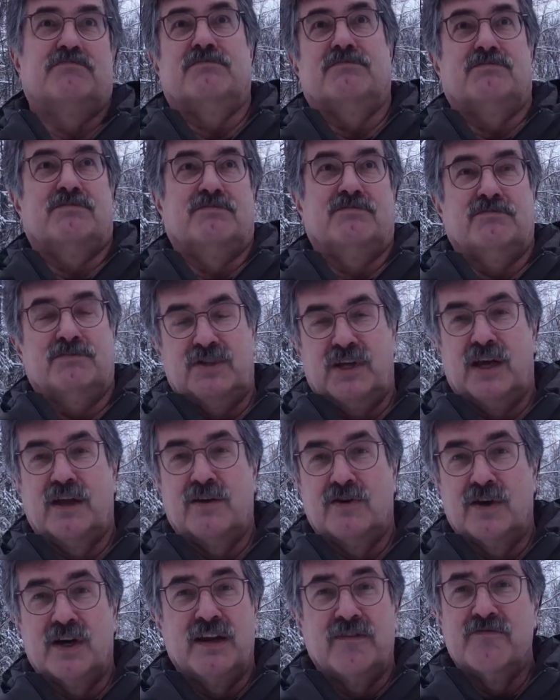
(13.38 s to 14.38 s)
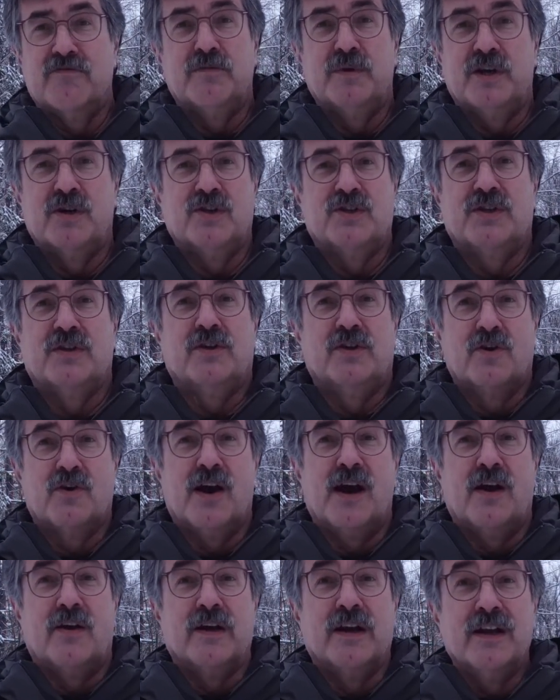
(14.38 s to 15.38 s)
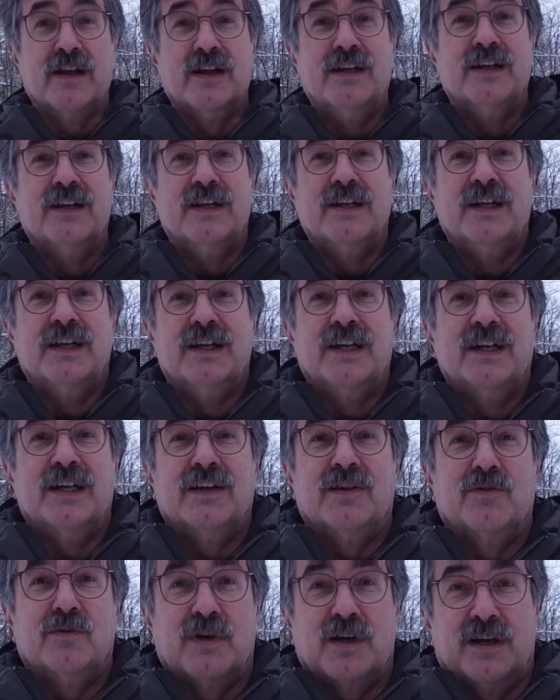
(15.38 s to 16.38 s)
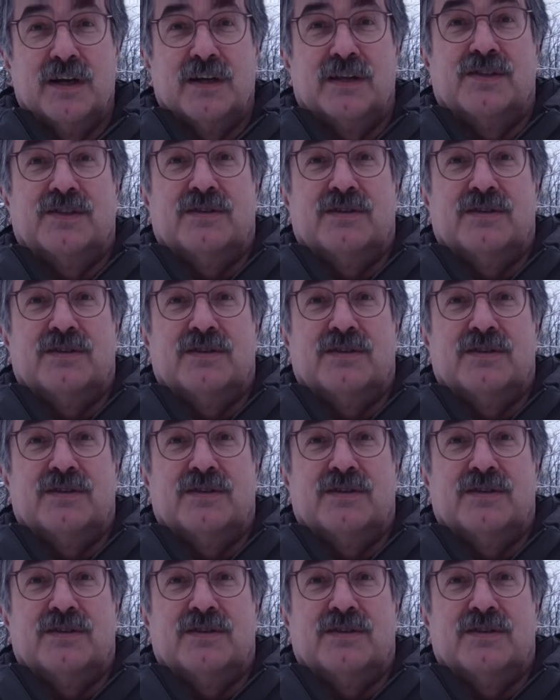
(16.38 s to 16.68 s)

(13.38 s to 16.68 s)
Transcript: 10 or 11 meters of the ground. Whereas